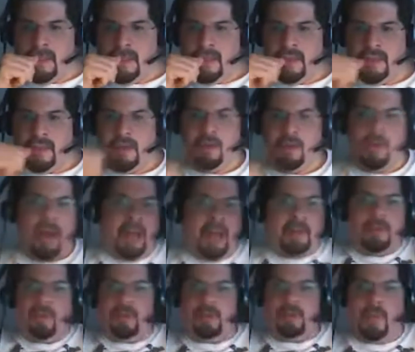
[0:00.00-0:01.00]
the crowd
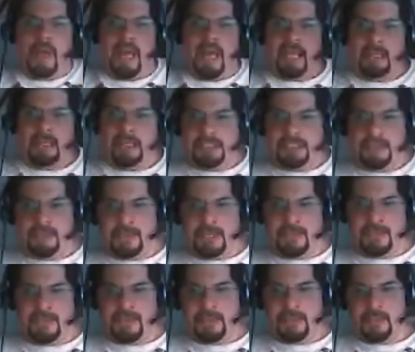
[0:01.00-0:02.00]
goes wild as
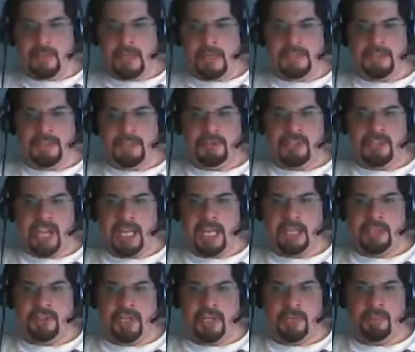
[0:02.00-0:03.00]
you
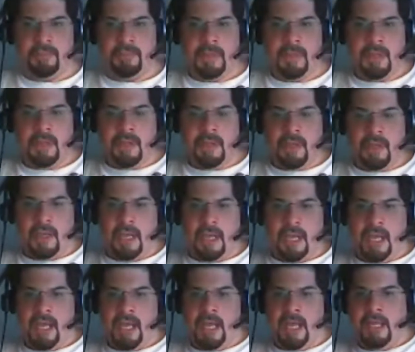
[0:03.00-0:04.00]
challenge him,
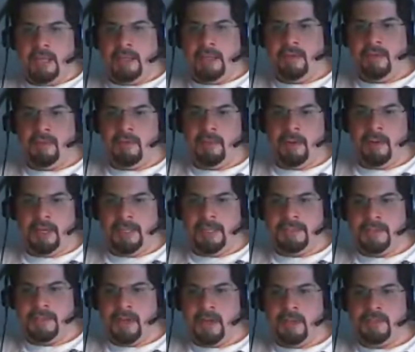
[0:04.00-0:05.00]
and everybody
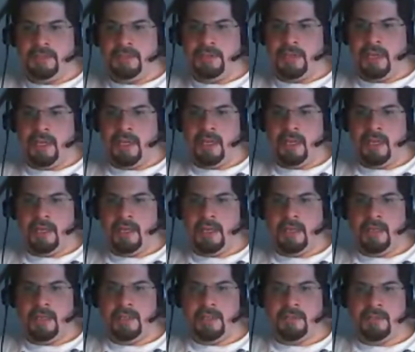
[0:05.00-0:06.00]
starts
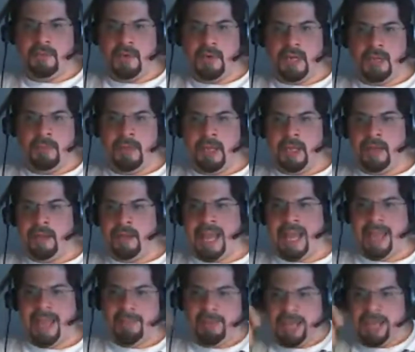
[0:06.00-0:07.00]
screaming and
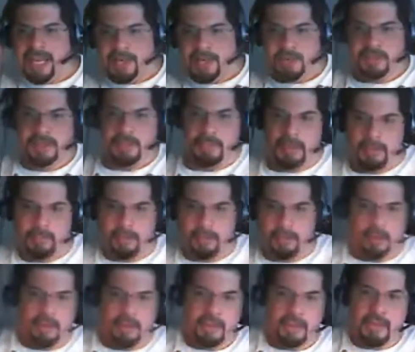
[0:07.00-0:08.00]
clapping, and you see
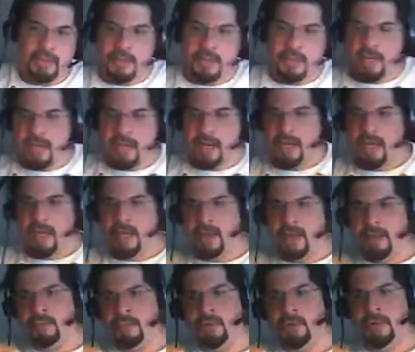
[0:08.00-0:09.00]
people
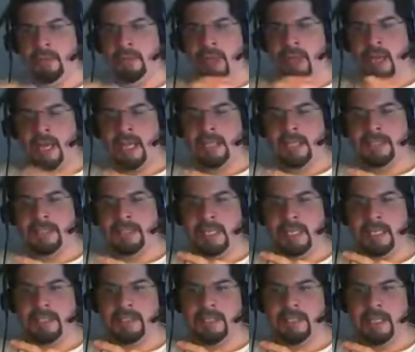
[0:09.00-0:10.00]
moving behind
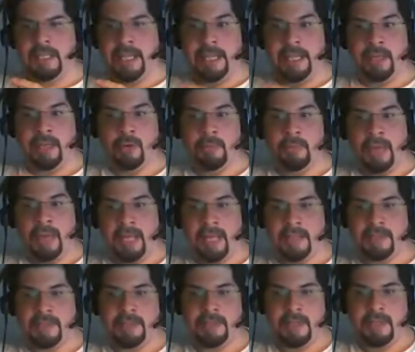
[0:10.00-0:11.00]
scenes, laying new
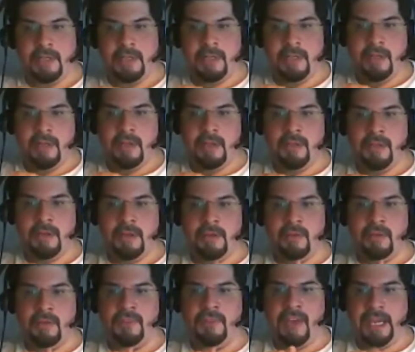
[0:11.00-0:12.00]
bets on the new
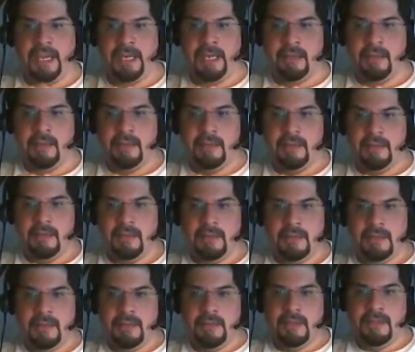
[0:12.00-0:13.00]
fight.
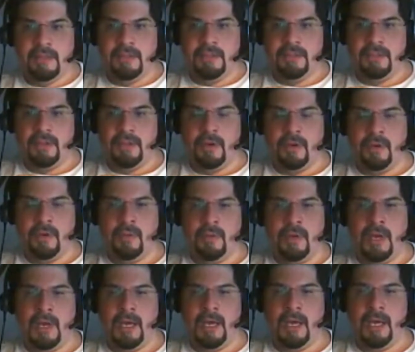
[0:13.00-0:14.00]

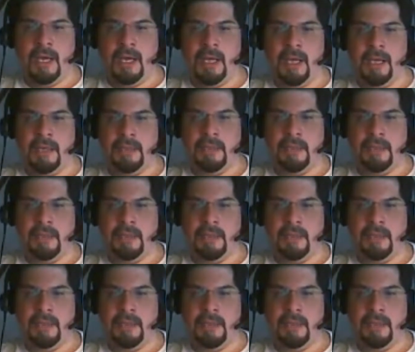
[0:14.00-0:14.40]
So